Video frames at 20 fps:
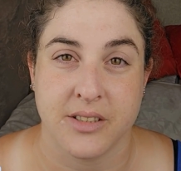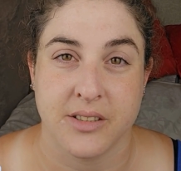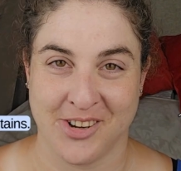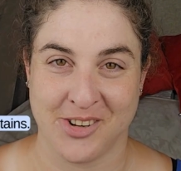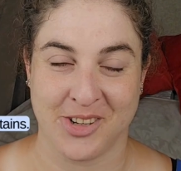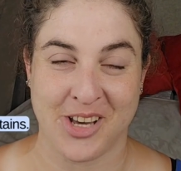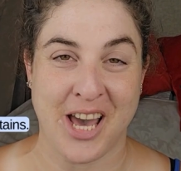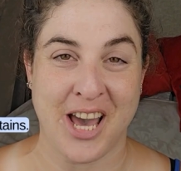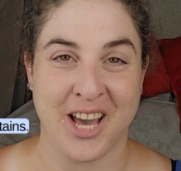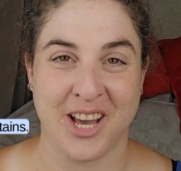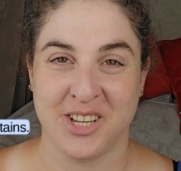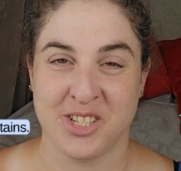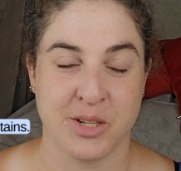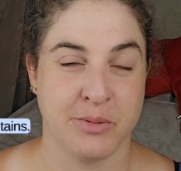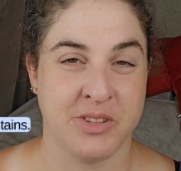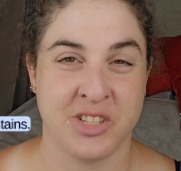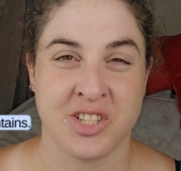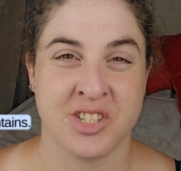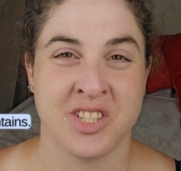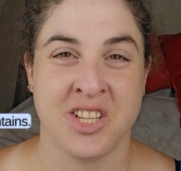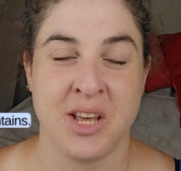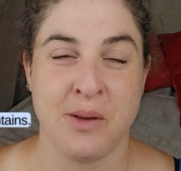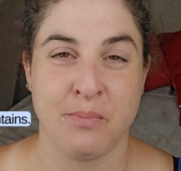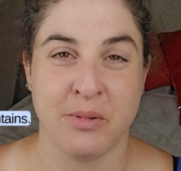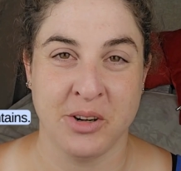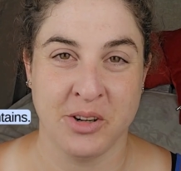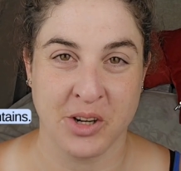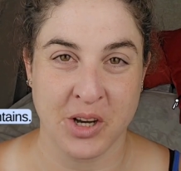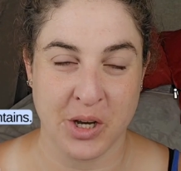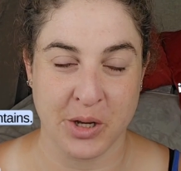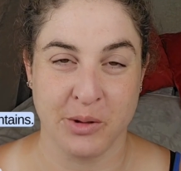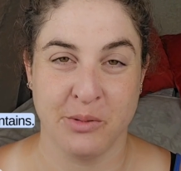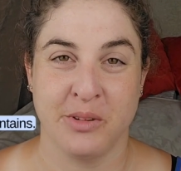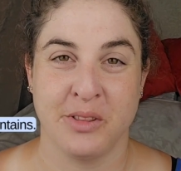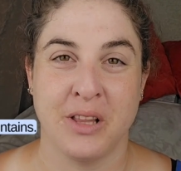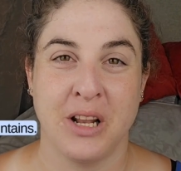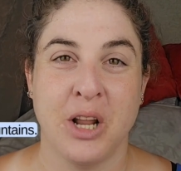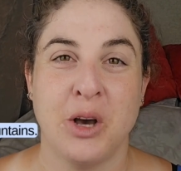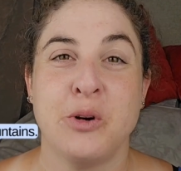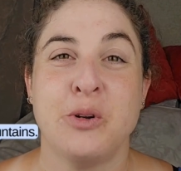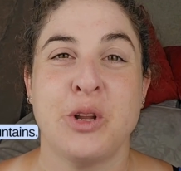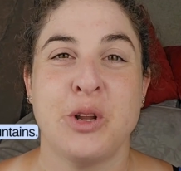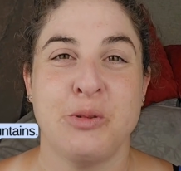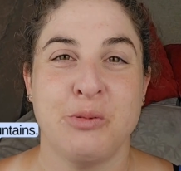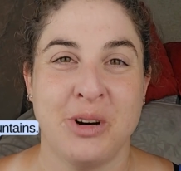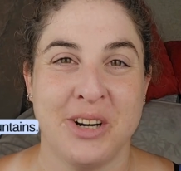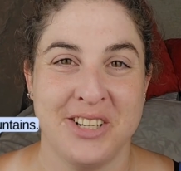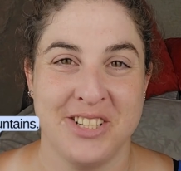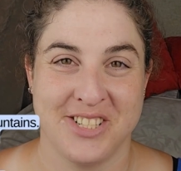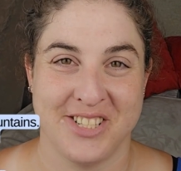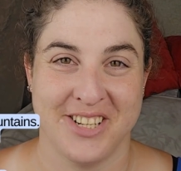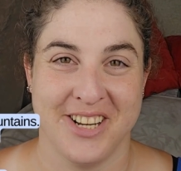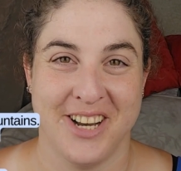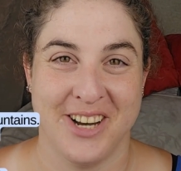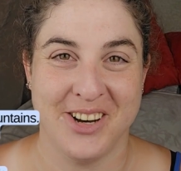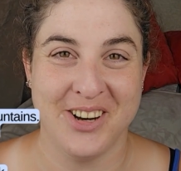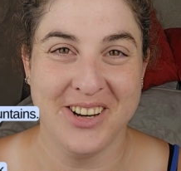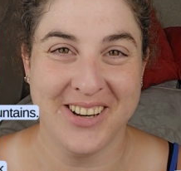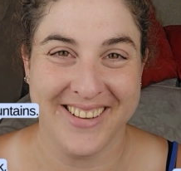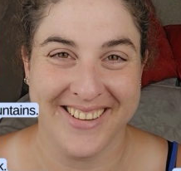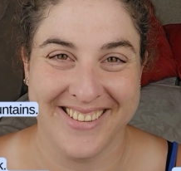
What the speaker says: Okay, so we just keep on going with the loaded ones now.